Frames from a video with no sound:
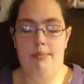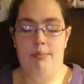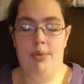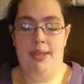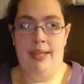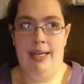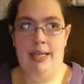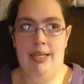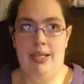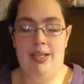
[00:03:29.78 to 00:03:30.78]
But
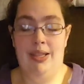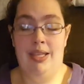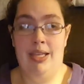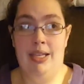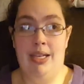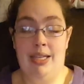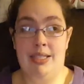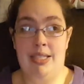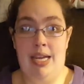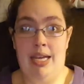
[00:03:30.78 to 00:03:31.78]
then the
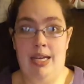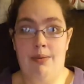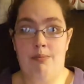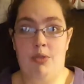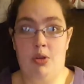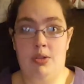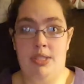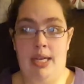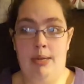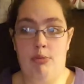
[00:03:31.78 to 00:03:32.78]
next day,
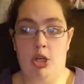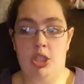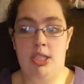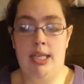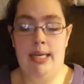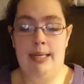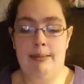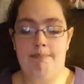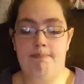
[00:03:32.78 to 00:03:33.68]
Thursday, March 10th,